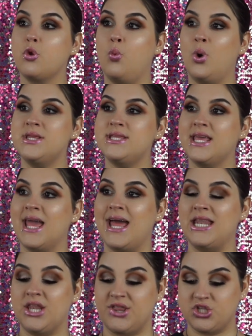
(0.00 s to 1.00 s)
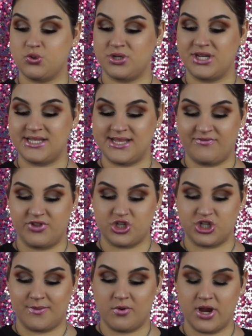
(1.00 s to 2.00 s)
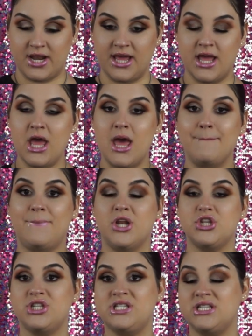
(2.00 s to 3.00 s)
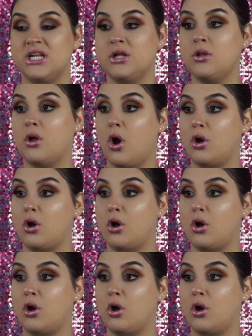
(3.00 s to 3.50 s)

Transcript: Once again, this one does have the shimmer in it, but it still